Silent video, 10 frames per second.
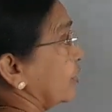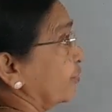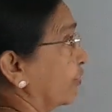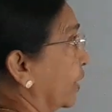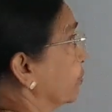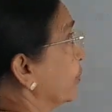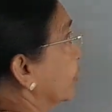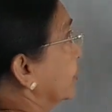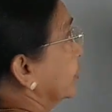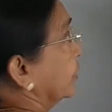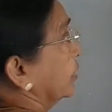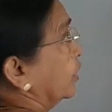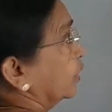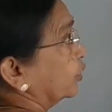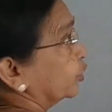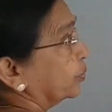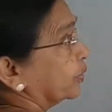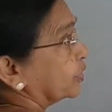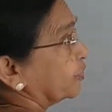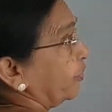of one book? Two
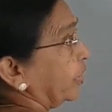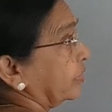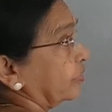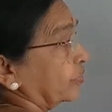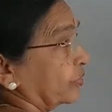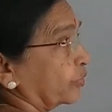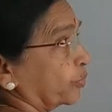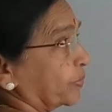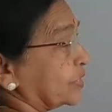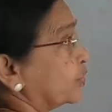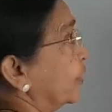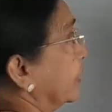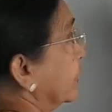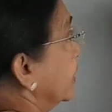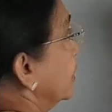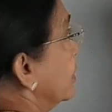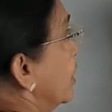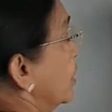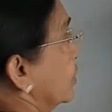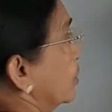books for rupees 20.
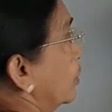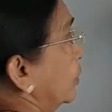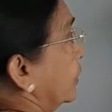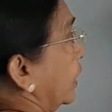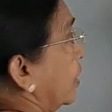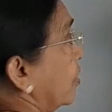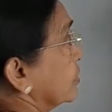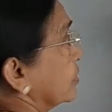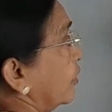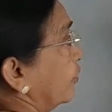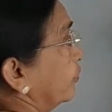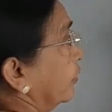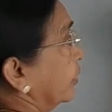So the cost of